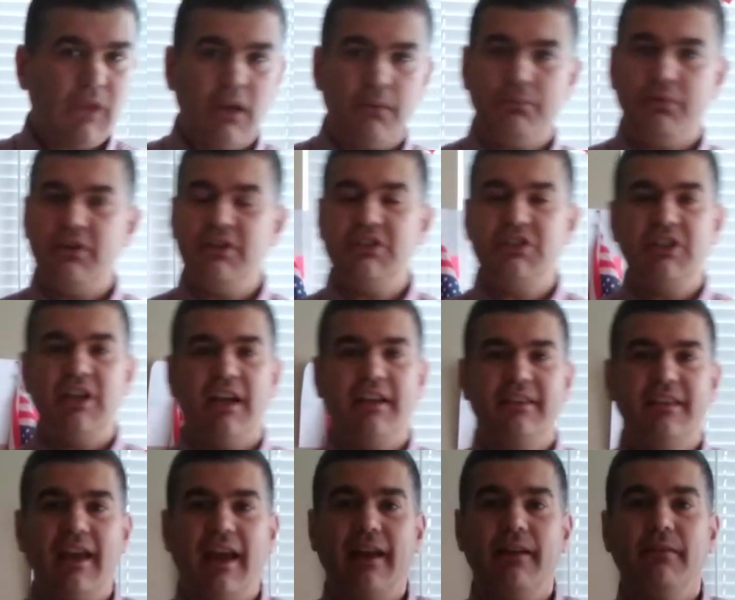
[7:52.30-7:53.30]

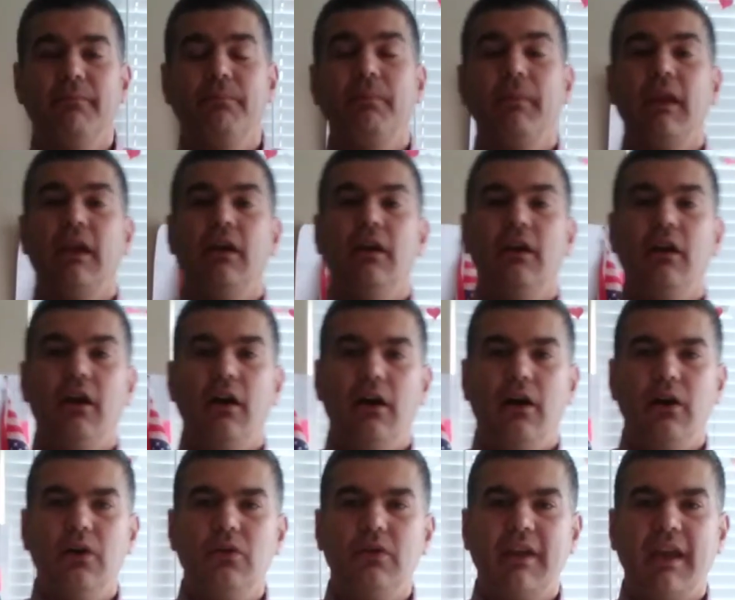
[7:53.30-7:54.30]
Appreciate that.
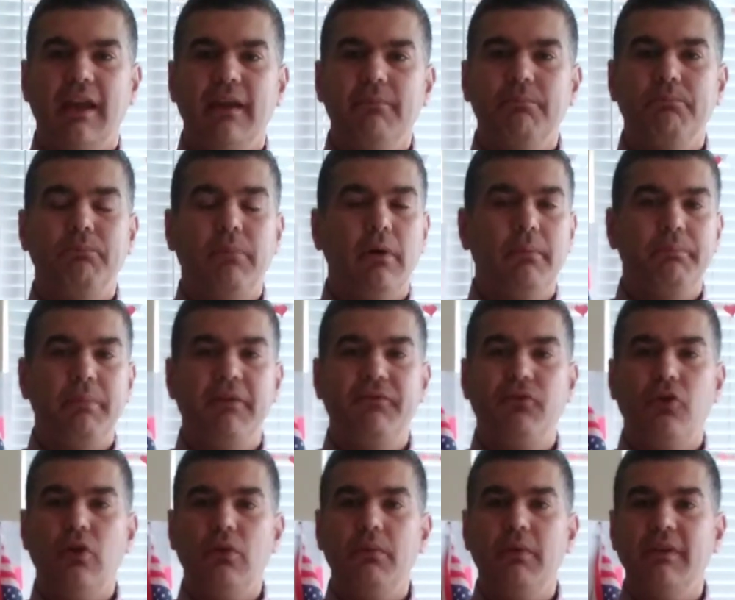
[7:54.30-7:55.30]
Okay, but
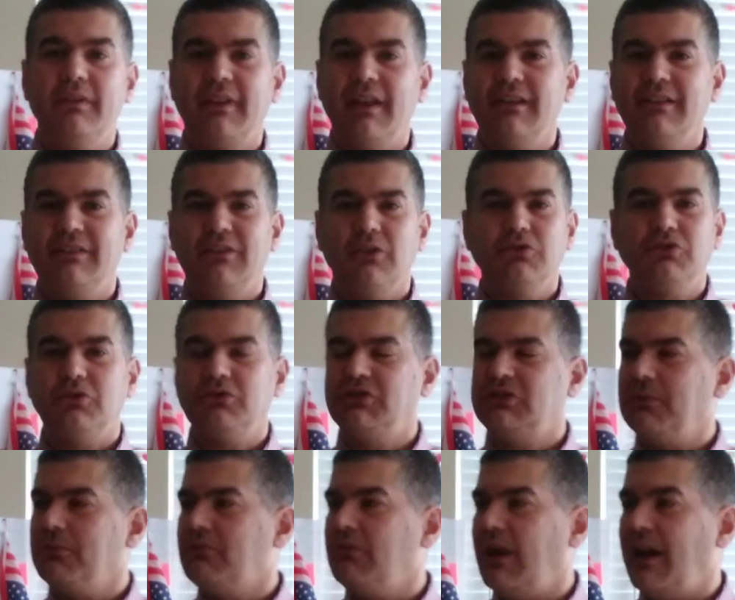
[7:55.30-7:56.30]
before those are
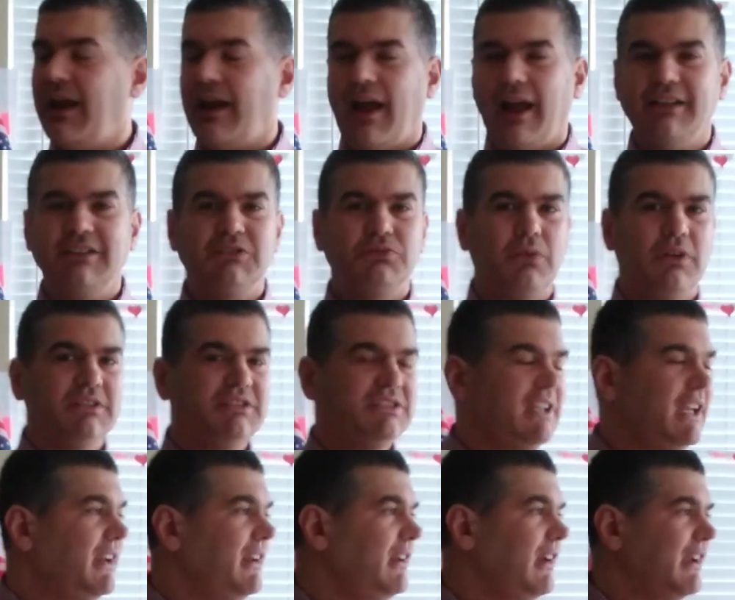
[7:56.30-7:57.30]
some, I just want to
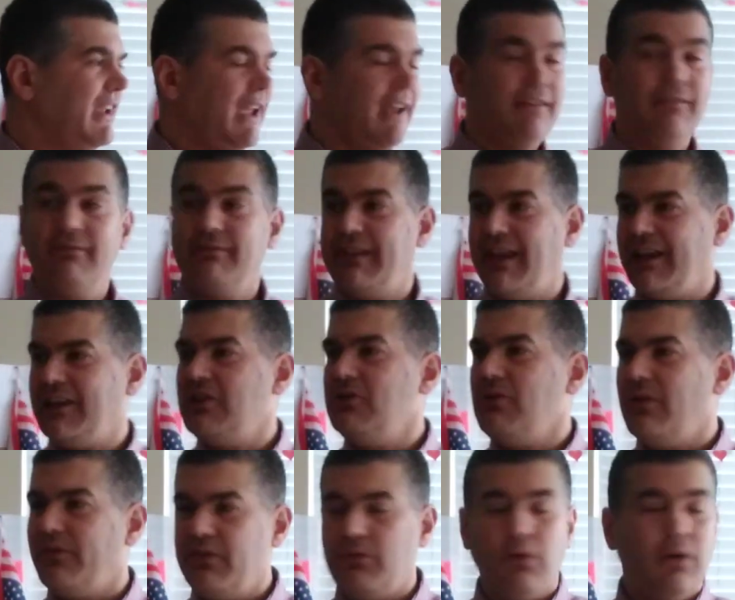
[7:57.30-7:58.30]
say again, thank you
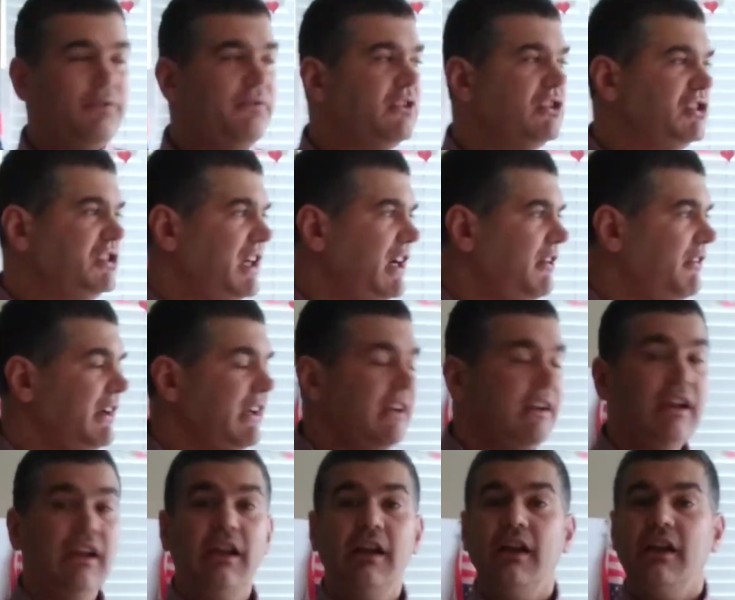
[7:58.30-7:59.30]
everyone for sharing
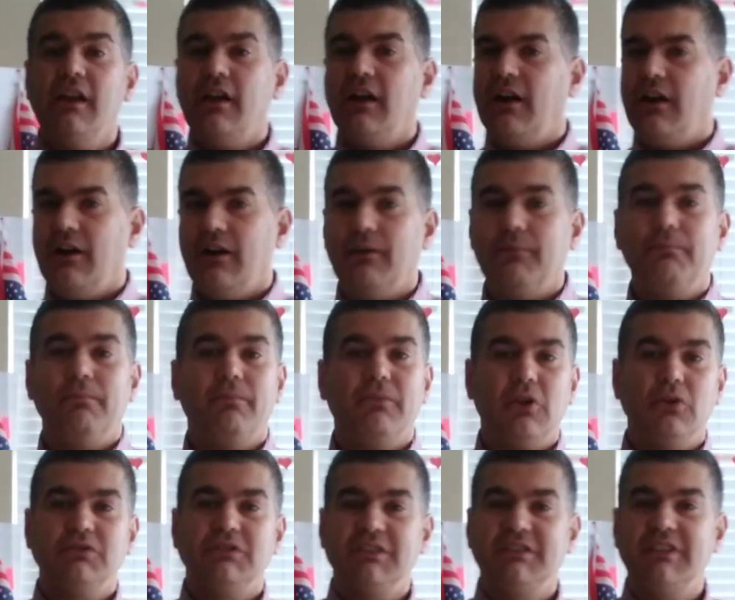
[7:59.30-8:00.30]

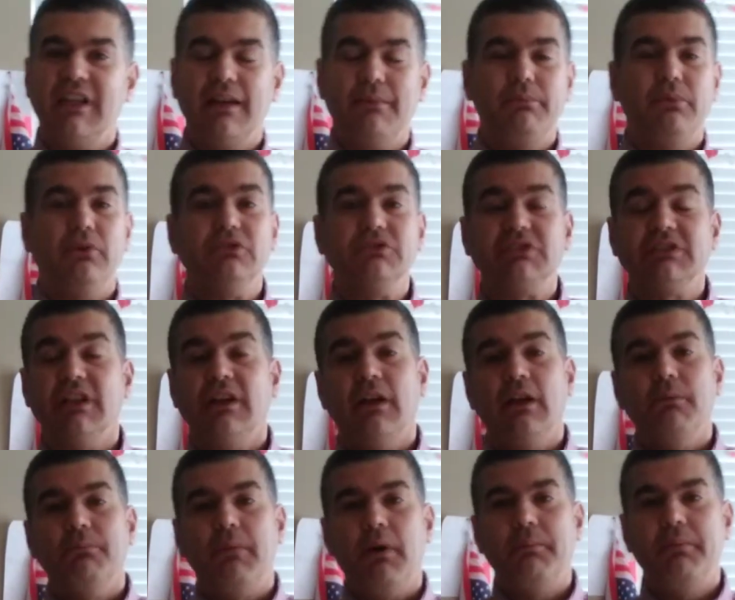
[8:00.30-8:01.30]
those examples.
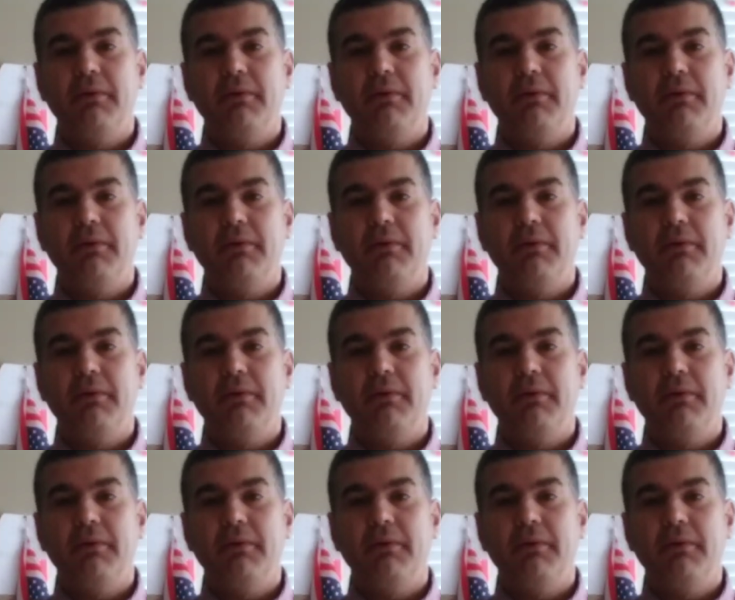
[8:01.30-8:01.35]
But